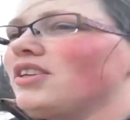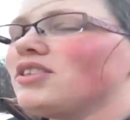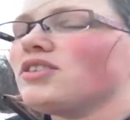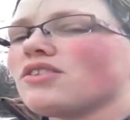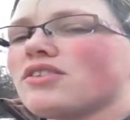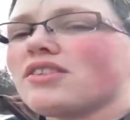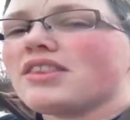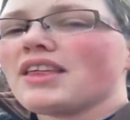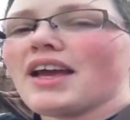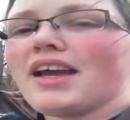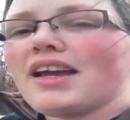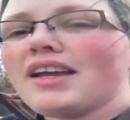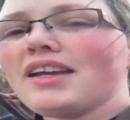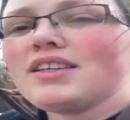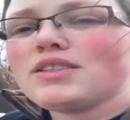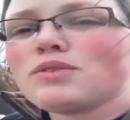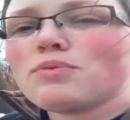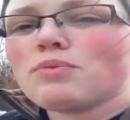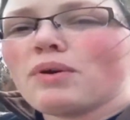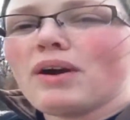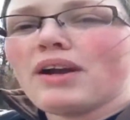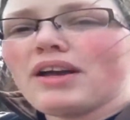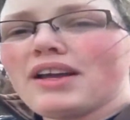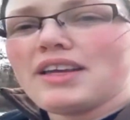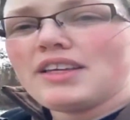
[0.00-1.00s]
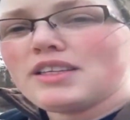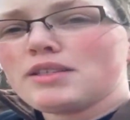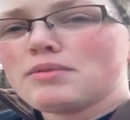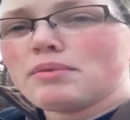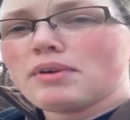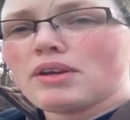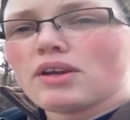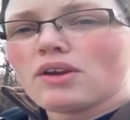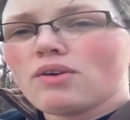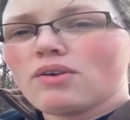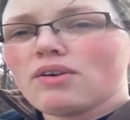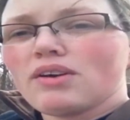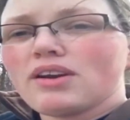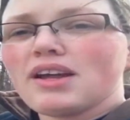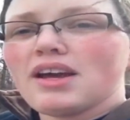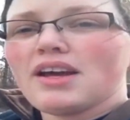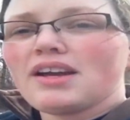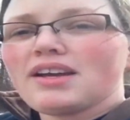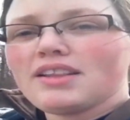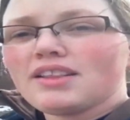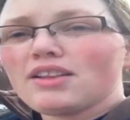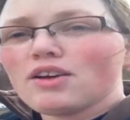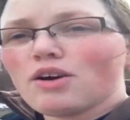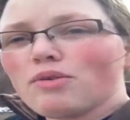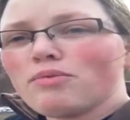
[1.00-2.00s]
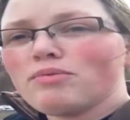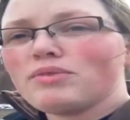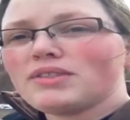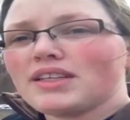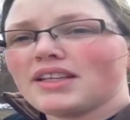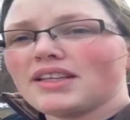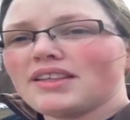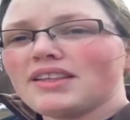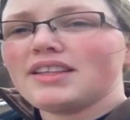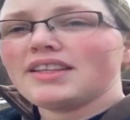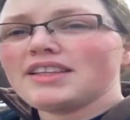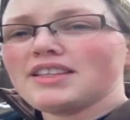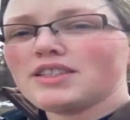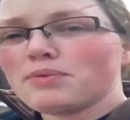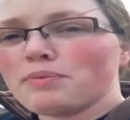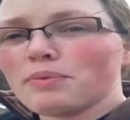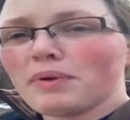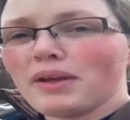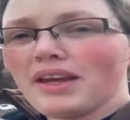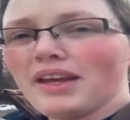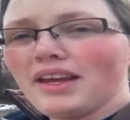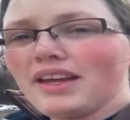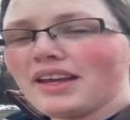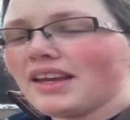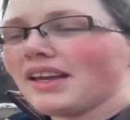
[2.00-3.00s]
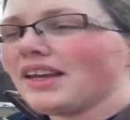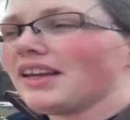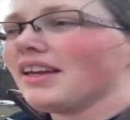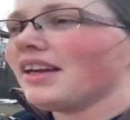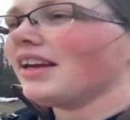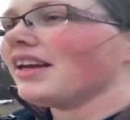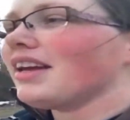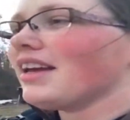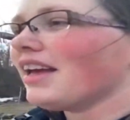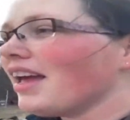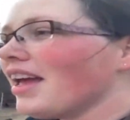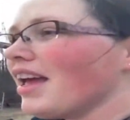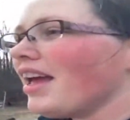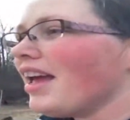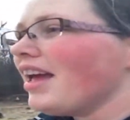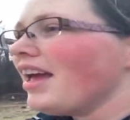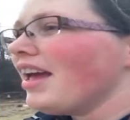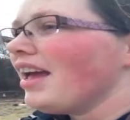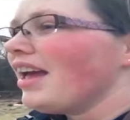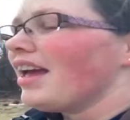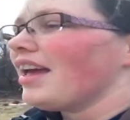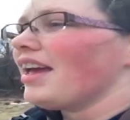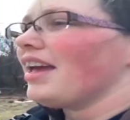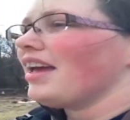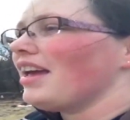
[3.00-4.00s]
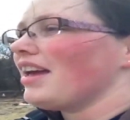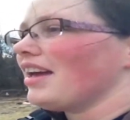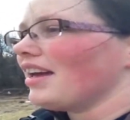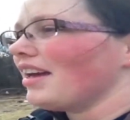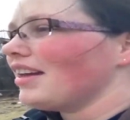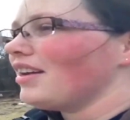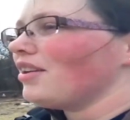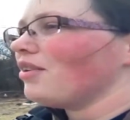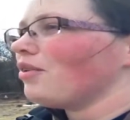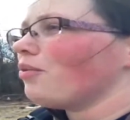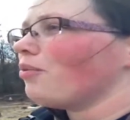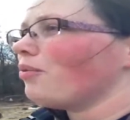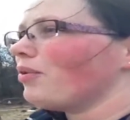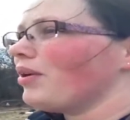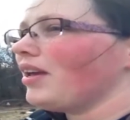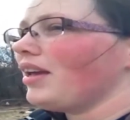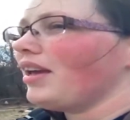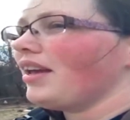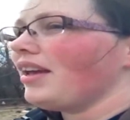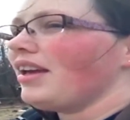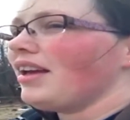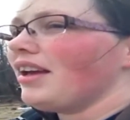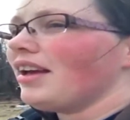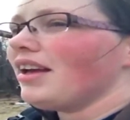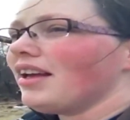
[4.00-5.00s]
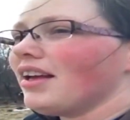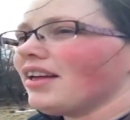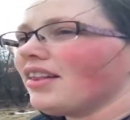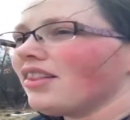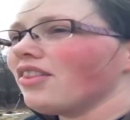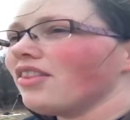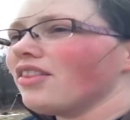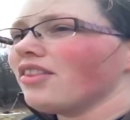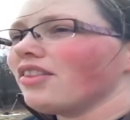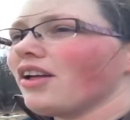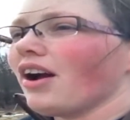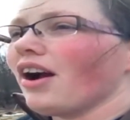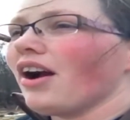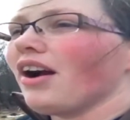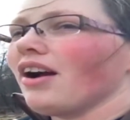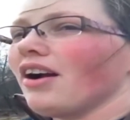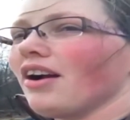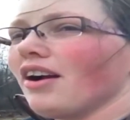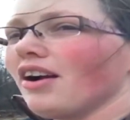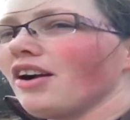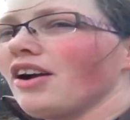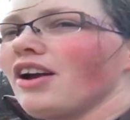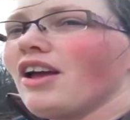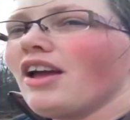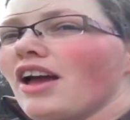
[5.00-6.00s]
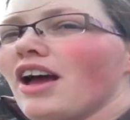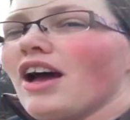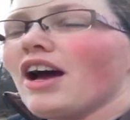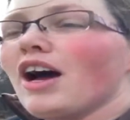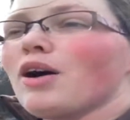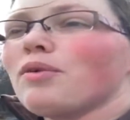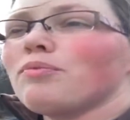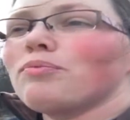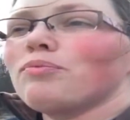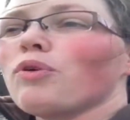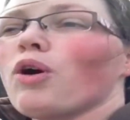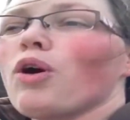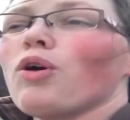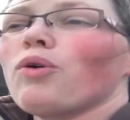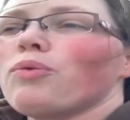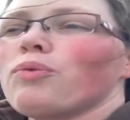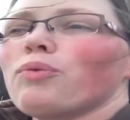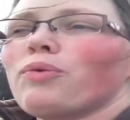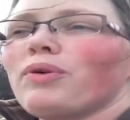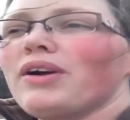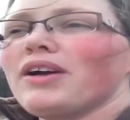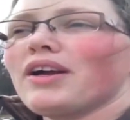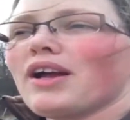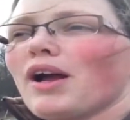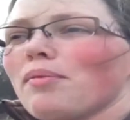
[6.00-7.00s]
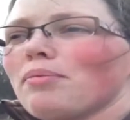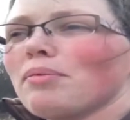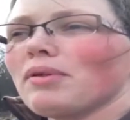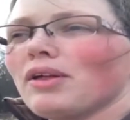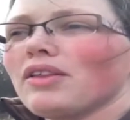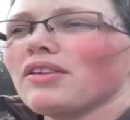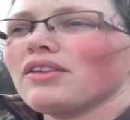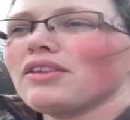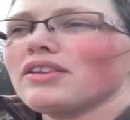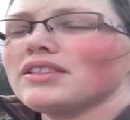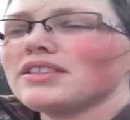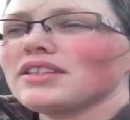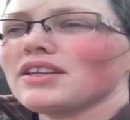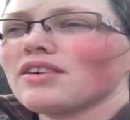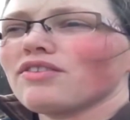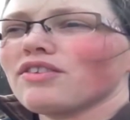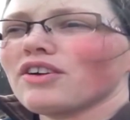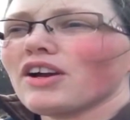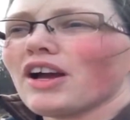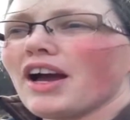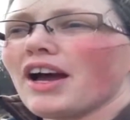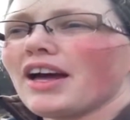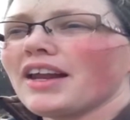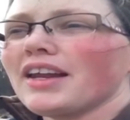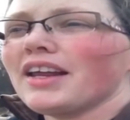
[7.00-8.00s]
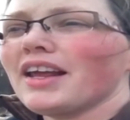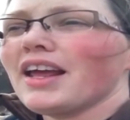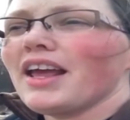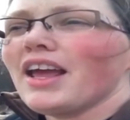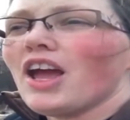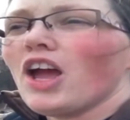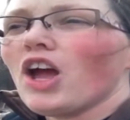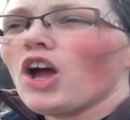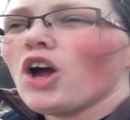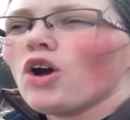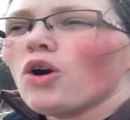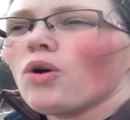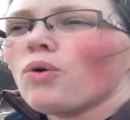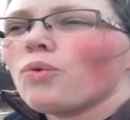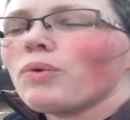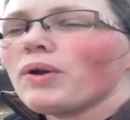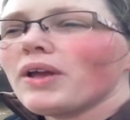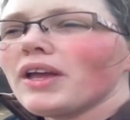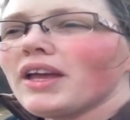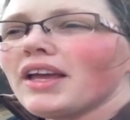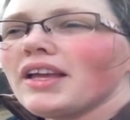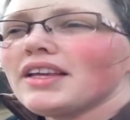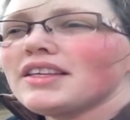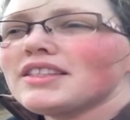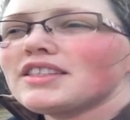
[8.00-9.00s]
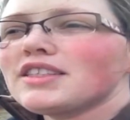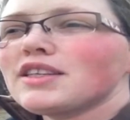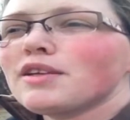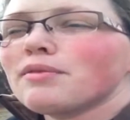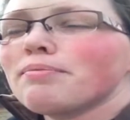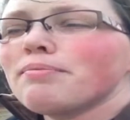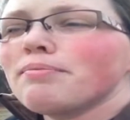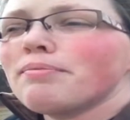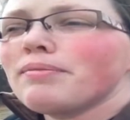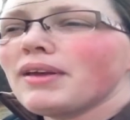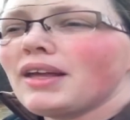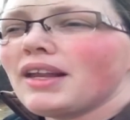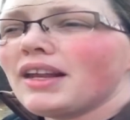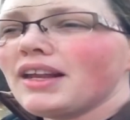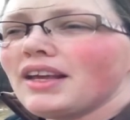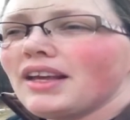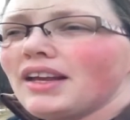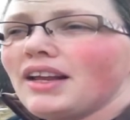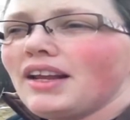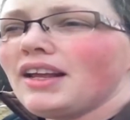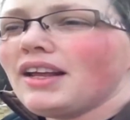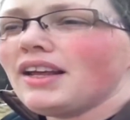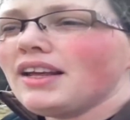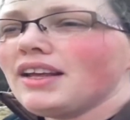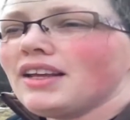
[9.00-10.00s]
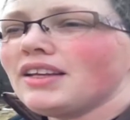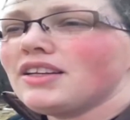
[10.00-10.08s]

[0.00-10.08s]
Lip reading: So that is what has been going on the homestead this week. And we are, a couple other things I forgot. We submitted